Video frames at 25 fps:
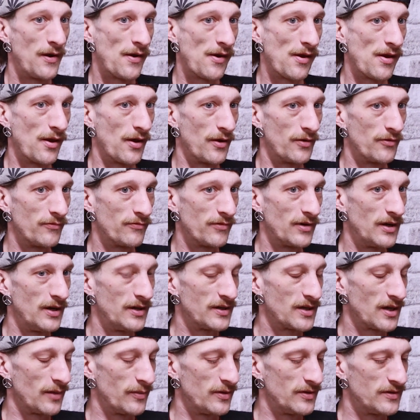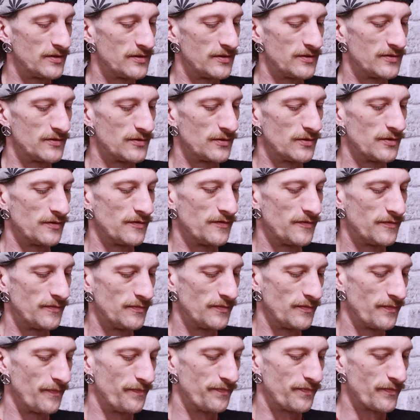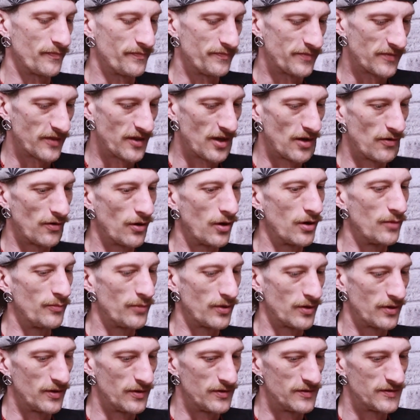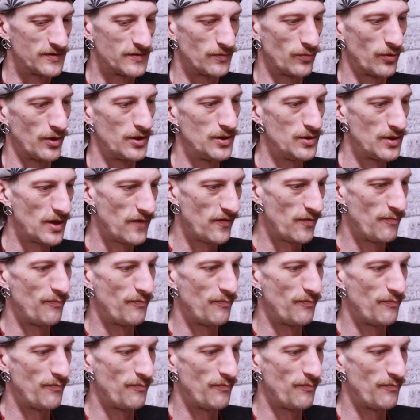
you know, really come into sort of their own because when you have